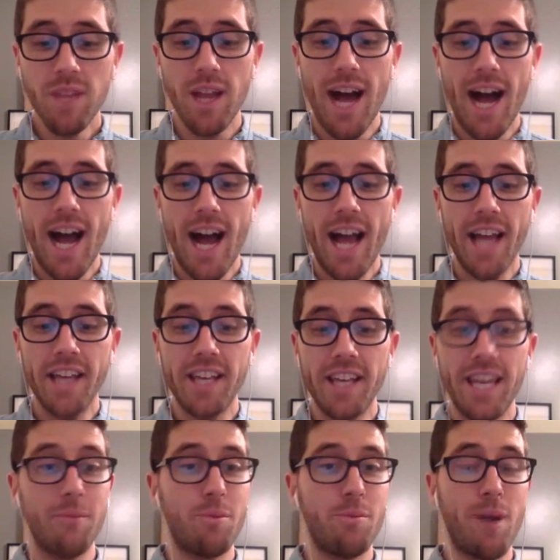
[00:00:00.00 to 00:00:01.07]
I
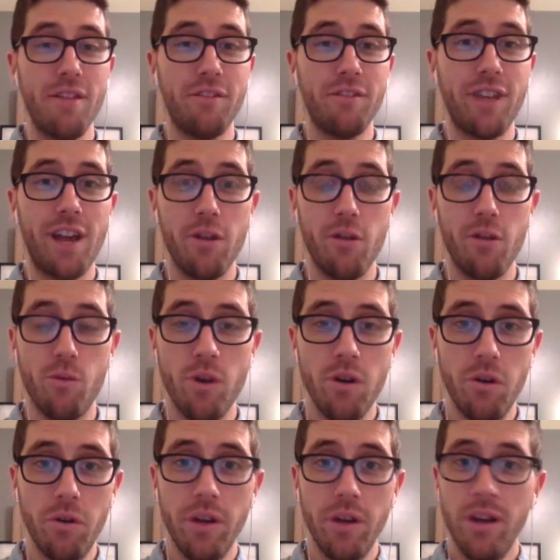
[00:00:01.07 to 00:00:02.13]
camped by the side of the
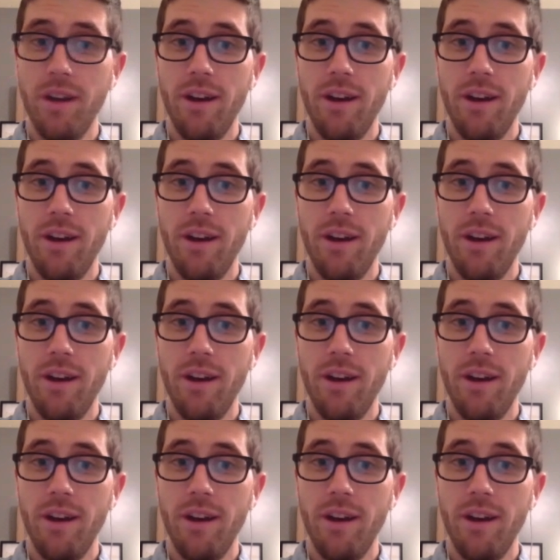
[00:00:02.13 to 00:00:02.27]
road.